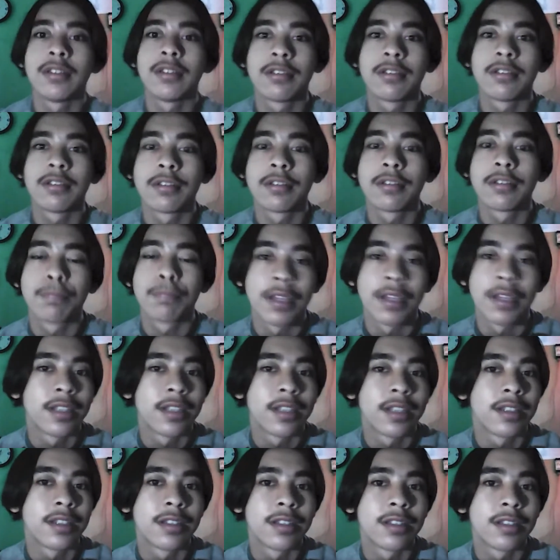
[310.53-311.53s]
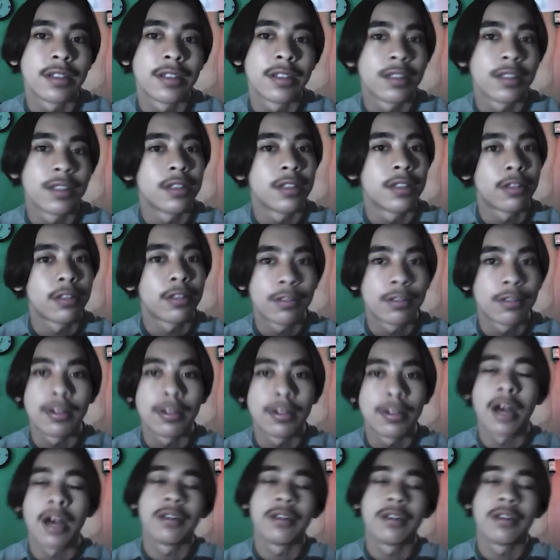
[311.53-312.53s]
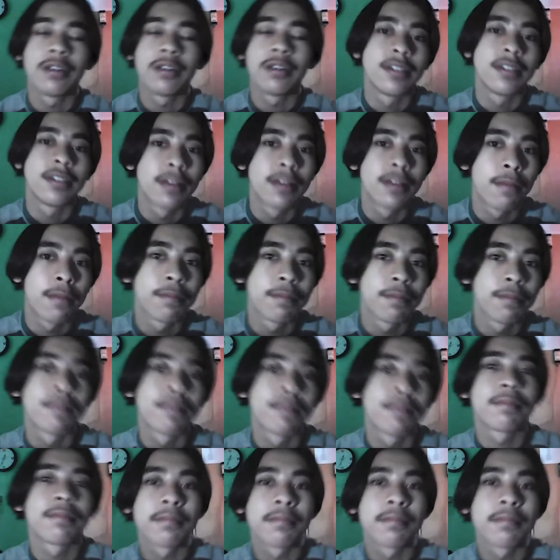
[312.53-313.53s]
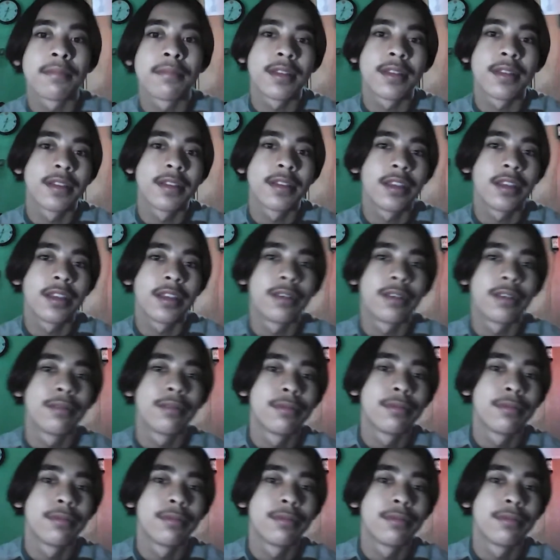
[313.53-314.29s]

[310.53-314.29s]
to speak to the audience. Thank you.